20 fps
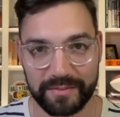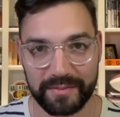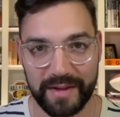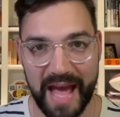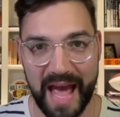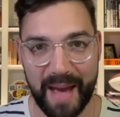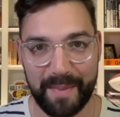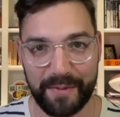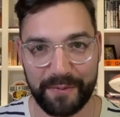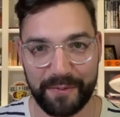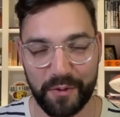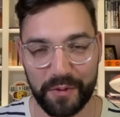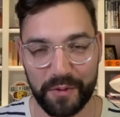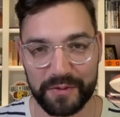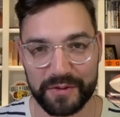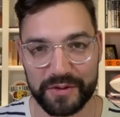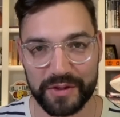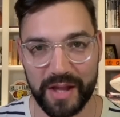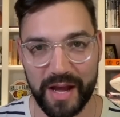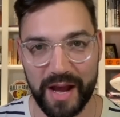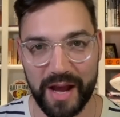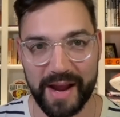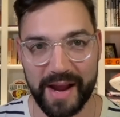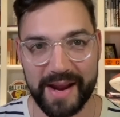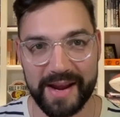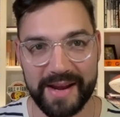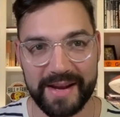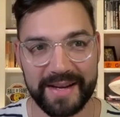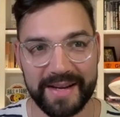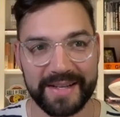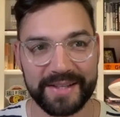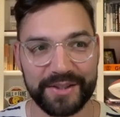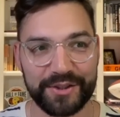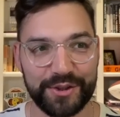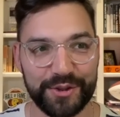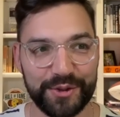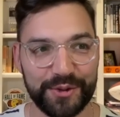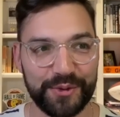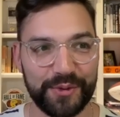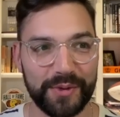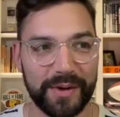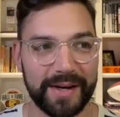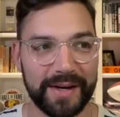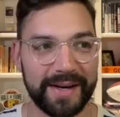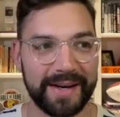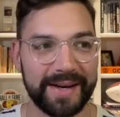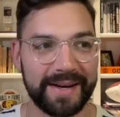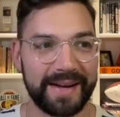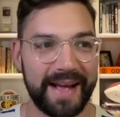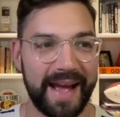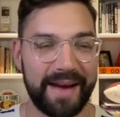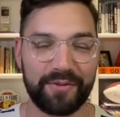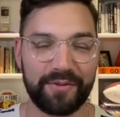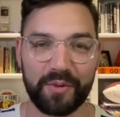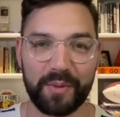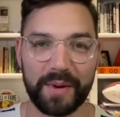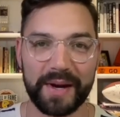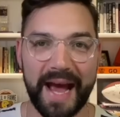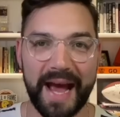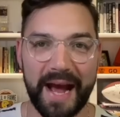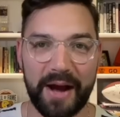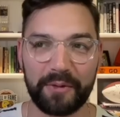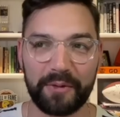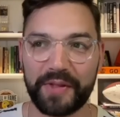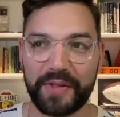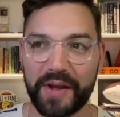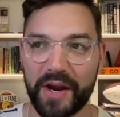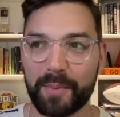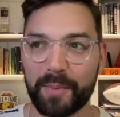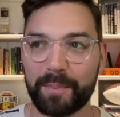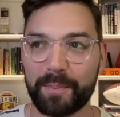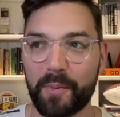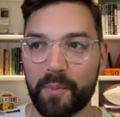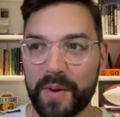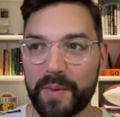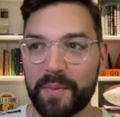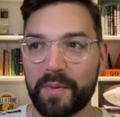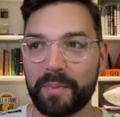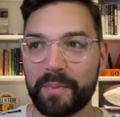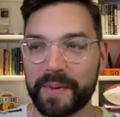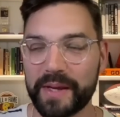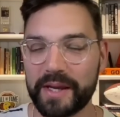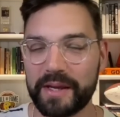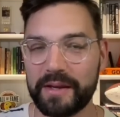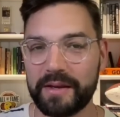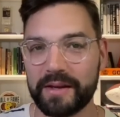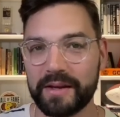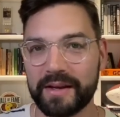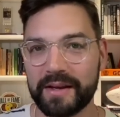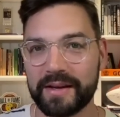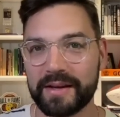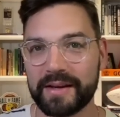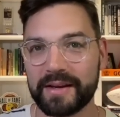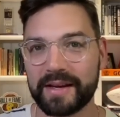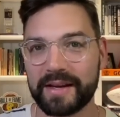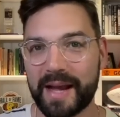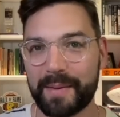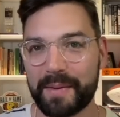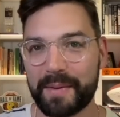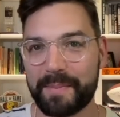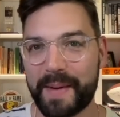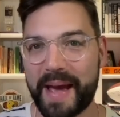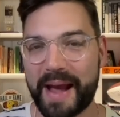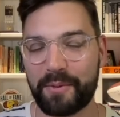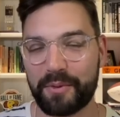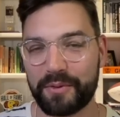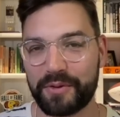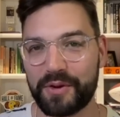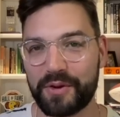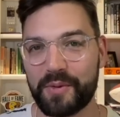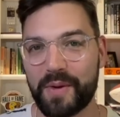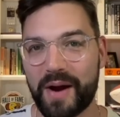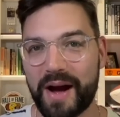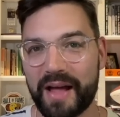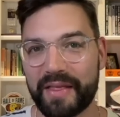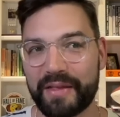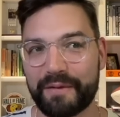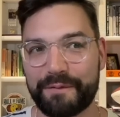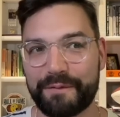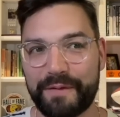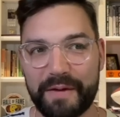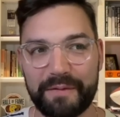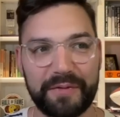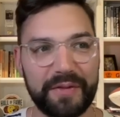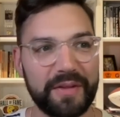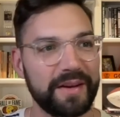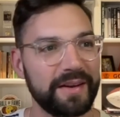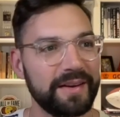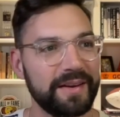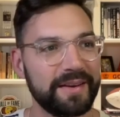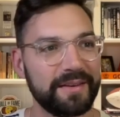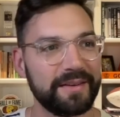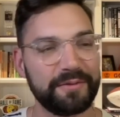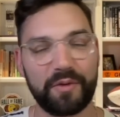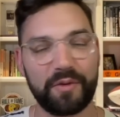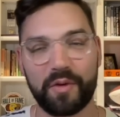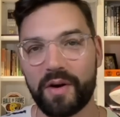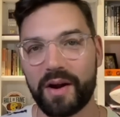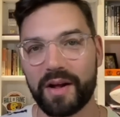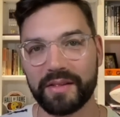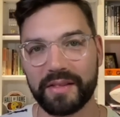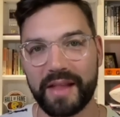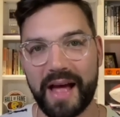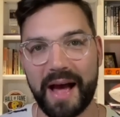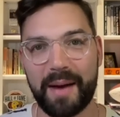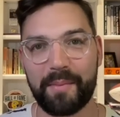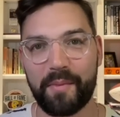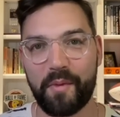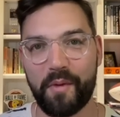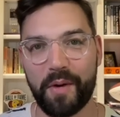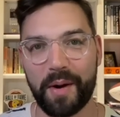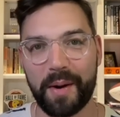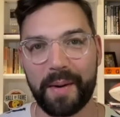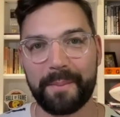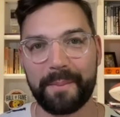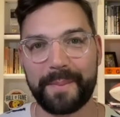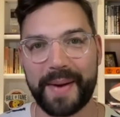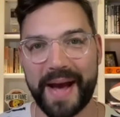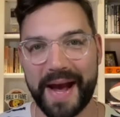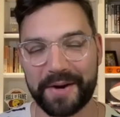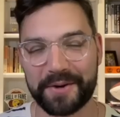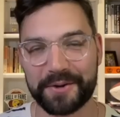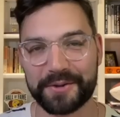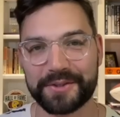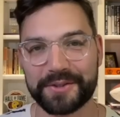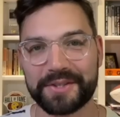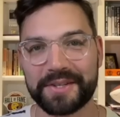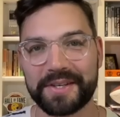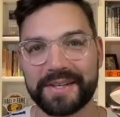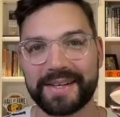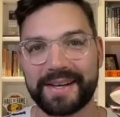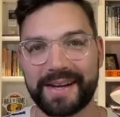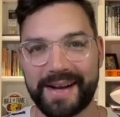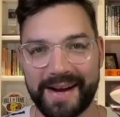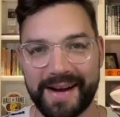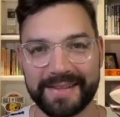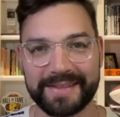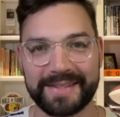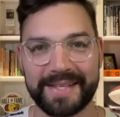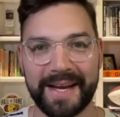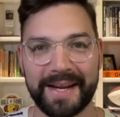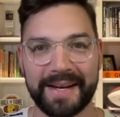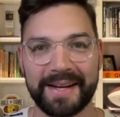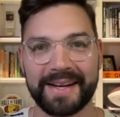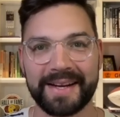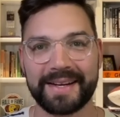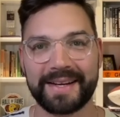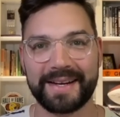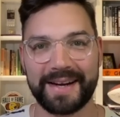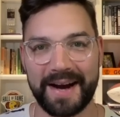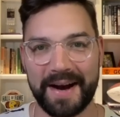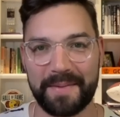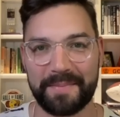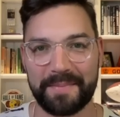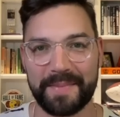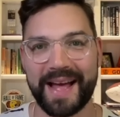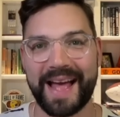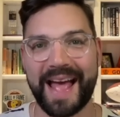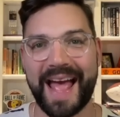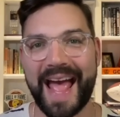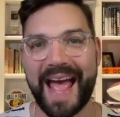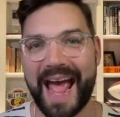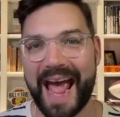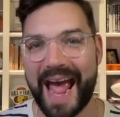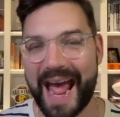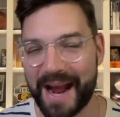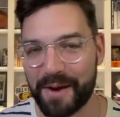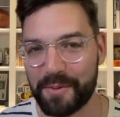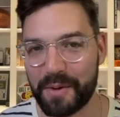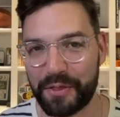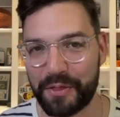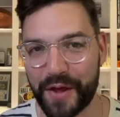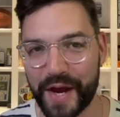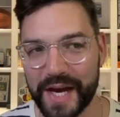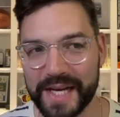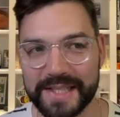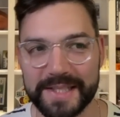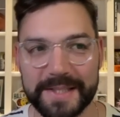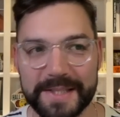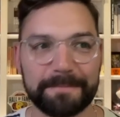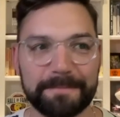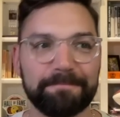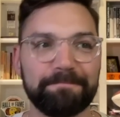Happy 4th of July to everyone out there. But we will be coming back with you on the 5th for a lot more Packers content. Come hang with us.